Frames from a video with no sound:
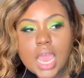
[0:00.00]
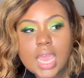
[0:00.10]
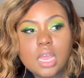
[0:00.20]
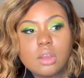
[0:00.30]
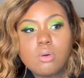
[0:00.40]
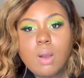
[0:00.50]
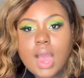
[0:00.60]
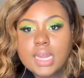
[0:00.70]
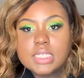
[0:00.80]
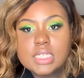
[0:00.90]
And
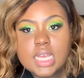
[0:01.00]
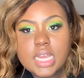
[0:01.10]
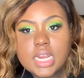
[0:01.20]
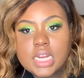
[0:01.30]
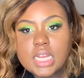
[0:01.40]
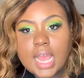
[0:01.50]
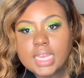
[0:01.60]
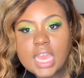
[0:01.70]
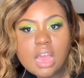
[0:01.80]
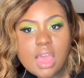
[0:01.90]
Quad is there,
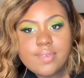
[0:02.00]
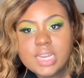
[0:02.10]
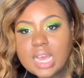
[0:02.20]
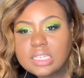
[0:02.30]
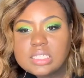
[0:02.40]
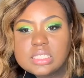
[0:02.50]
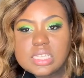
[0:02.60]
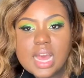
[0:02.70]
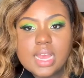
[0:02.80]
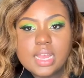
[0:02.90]
like y'all having all these
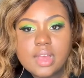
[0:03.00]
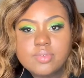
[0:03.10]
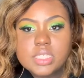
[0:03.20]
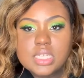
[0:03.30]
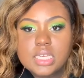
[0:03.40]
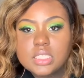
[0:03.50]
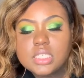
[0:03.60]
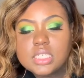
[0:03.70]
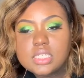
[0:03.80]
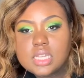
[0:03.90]
side conversations,